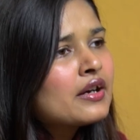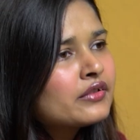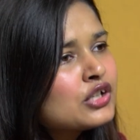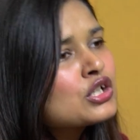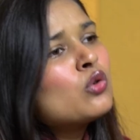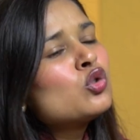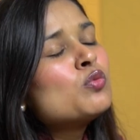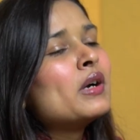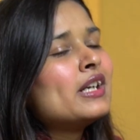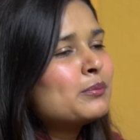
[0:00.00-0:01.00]
reach out to
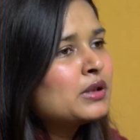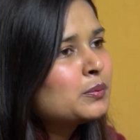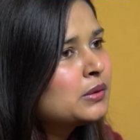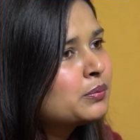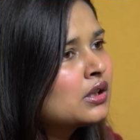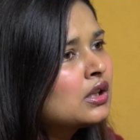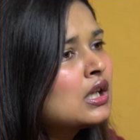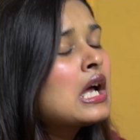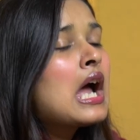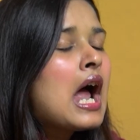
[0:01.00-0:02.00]
multiple people,
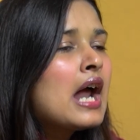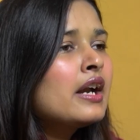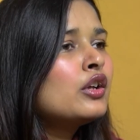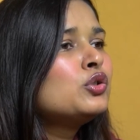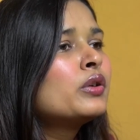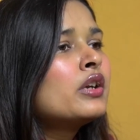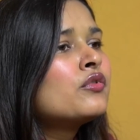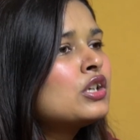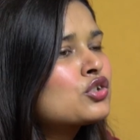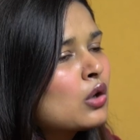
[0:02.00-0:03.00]
and you can
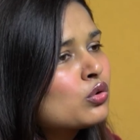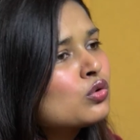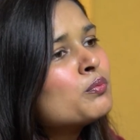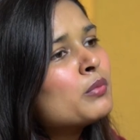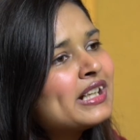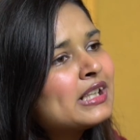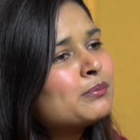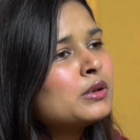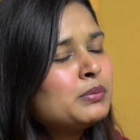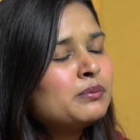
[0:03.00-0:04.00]
reach out to
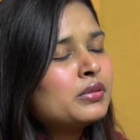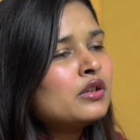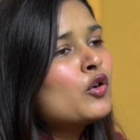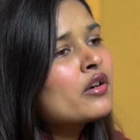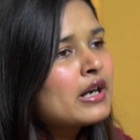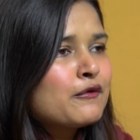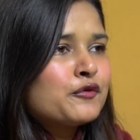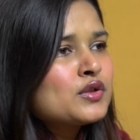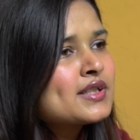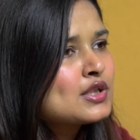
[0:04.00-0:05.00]
multiple people for
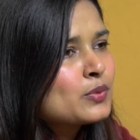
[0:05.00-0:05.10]
referrals as